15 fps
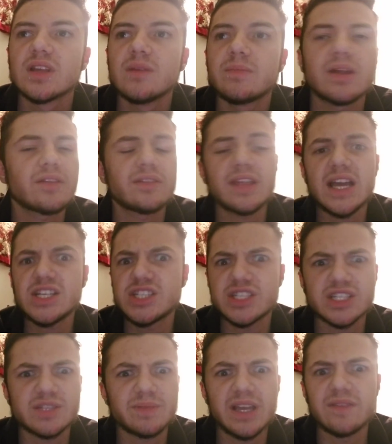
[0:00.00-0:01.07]
But other than that, she's
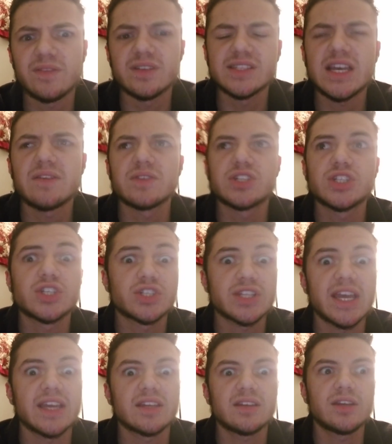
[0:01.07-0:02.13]
as playful as ever. She's just
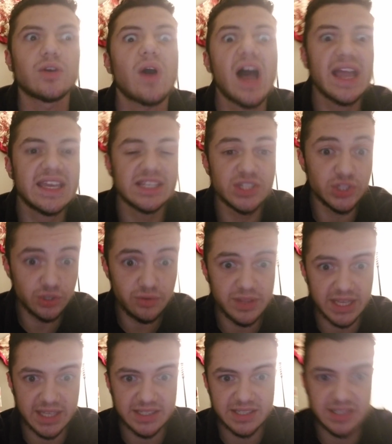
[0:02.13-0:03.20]
like, you know, I can do
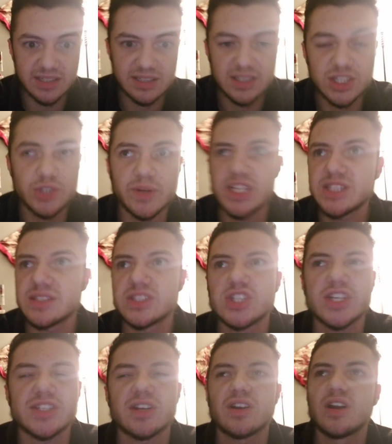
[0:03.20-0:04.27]
this. She
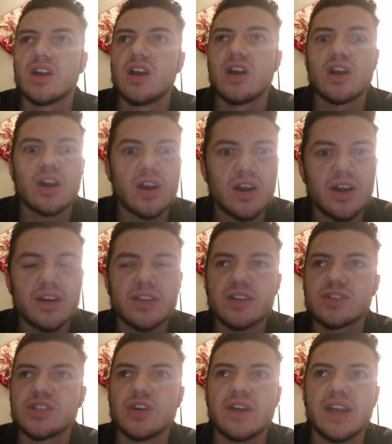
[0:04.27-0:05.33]
doesn't hurt.
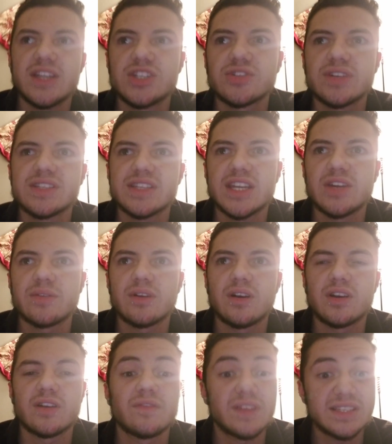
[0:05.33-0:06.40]
There's no injuries anywhere
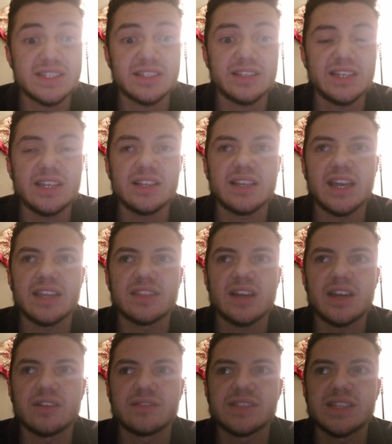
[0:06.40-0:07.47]
on her physically. Like, I
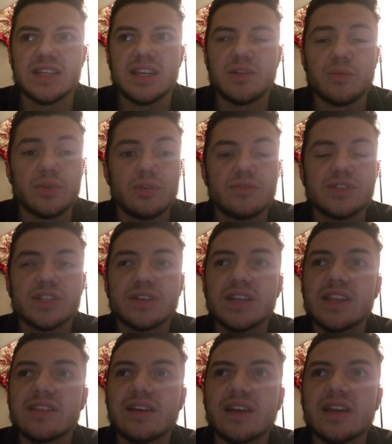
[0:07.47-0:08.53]
don't see any wounds or
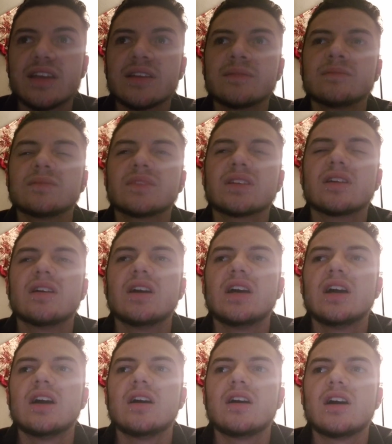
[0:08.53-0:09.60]
anything.
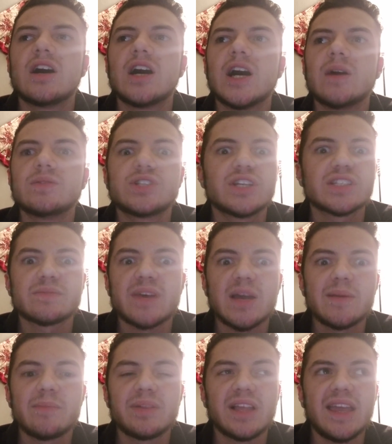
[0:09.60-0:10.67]
She doesn't mind
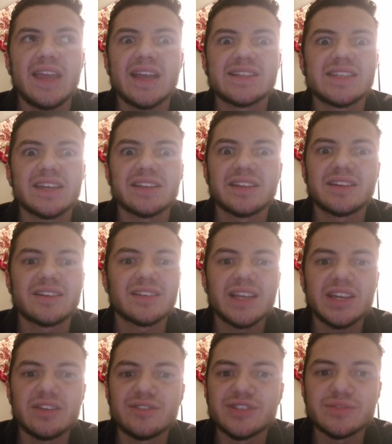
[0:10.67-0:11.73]
me playing and tickling her
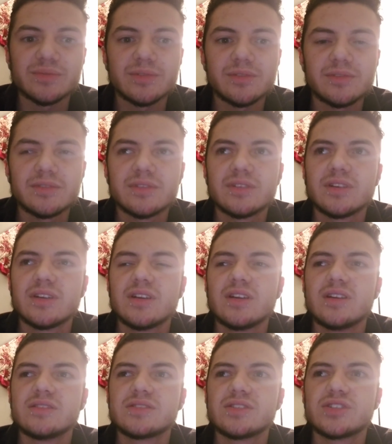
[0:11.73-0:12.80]
like usual.
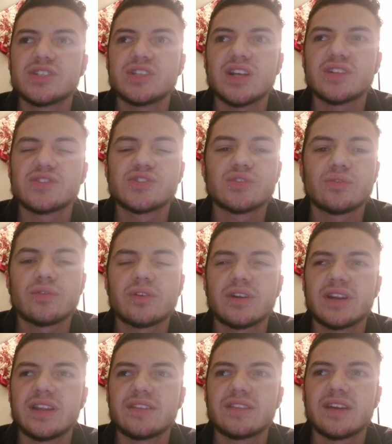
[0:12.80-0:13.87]
So she's not sore or
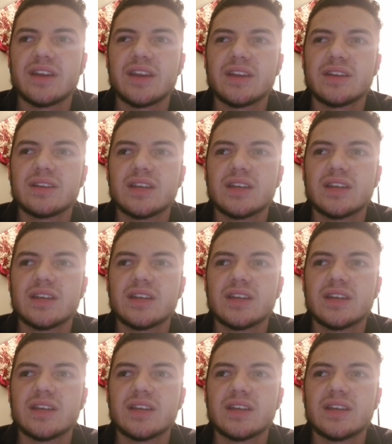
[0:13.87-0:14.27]
anything.